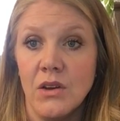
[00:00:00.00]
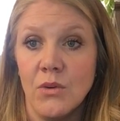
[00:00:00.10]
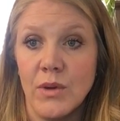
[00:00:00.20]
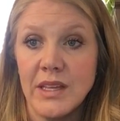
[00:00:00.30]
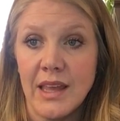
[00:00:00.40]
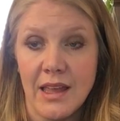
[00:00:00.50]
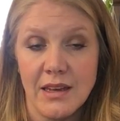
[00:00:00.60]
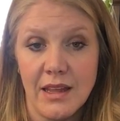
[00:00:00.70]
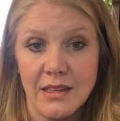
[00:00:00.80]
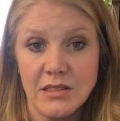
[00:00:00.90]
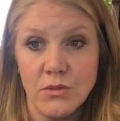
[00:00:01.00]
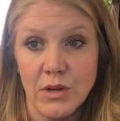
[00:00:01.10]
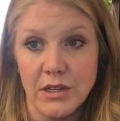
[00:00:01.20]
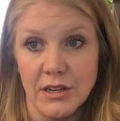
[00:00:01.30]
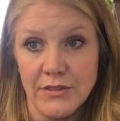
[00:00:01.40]
What gain has the
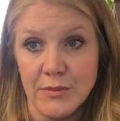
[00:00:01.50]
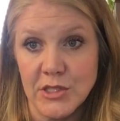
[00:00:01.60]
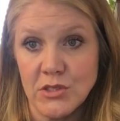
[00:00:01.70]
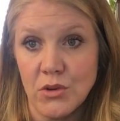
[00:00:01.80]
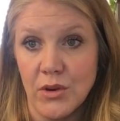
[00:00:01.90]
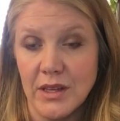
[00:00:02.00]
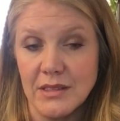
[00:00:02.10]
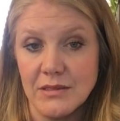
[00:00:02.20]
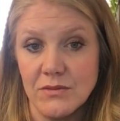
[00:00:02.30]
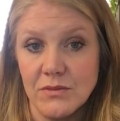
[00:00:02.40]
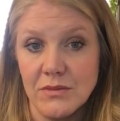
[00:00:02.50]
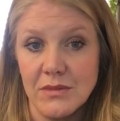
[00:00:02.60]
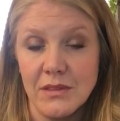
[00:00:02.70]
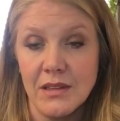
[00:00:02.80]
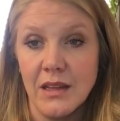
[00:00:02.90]
worker from his toil?
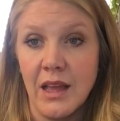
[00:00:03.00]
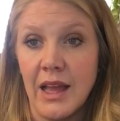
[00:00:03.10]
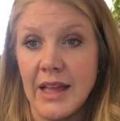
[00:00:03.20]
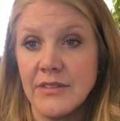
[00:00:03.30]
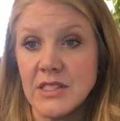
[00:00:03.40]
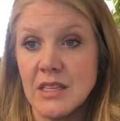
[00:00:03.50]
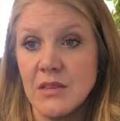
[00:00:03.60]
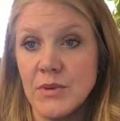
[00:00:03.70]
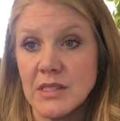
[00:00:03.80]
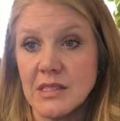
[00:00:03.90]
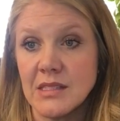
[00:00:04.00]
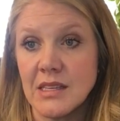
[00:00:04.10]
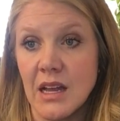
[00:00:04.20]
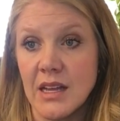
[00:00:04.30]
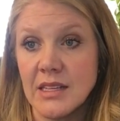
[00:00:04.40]
I have seen the business that
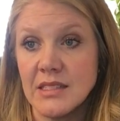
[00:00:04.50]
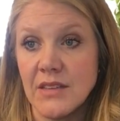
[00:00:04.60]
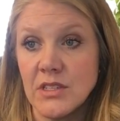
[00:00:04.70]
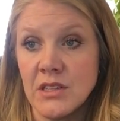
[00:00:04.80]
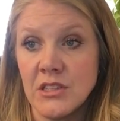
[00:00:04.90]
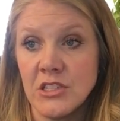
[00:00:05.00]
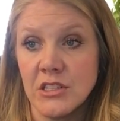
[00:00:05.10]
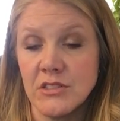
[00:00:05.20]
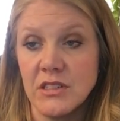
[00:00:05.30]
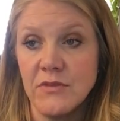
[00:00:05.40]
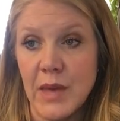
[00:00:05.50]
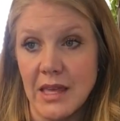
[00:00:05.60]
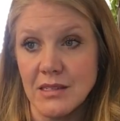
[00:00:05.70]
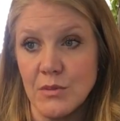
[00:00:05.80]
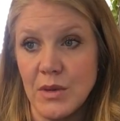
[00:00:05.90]
God has given to the children of
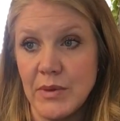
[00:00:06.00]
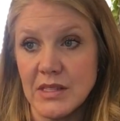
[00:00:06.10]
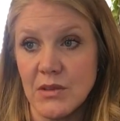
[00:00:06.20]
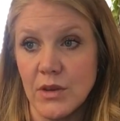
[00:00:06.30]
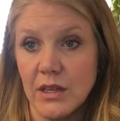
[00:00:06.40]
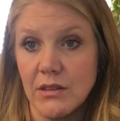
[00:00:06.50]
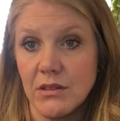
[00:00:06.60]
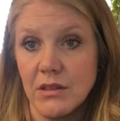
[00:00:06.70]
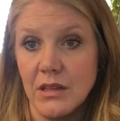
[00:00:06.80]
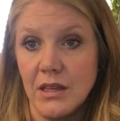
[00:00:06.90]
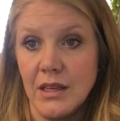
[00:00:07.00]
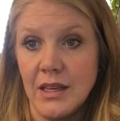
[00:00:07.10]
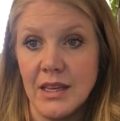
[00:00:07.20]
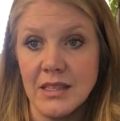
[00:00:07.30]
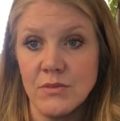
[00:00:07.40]
man to be busy with.
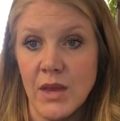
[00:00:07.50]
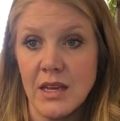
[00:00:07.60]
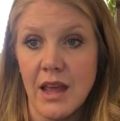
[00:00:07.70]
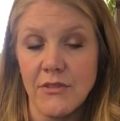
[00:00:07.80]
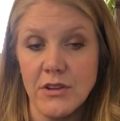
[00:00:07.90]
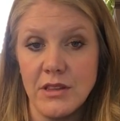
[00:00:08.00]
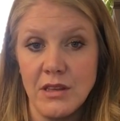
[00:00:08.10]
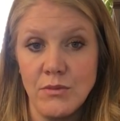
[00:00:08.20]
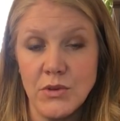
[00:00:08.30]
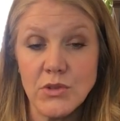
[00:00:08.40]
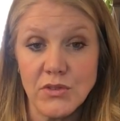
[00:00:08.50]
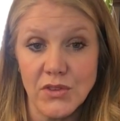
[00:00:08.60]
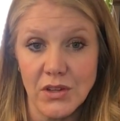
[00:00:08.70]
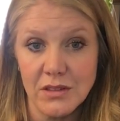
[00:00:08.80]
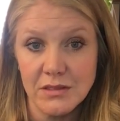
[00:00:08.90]
He has made everything
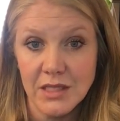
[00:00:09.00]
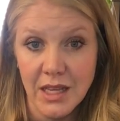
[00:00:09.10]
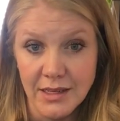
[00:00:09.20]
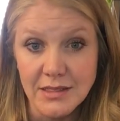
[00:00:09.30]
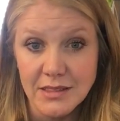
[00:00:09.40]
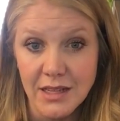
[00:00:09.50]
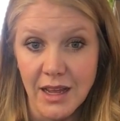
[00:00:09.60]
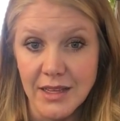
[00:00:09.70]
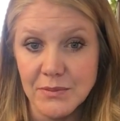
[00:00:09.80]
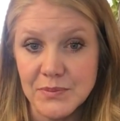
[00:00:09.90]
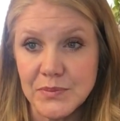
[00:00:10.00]
beautiful in its time.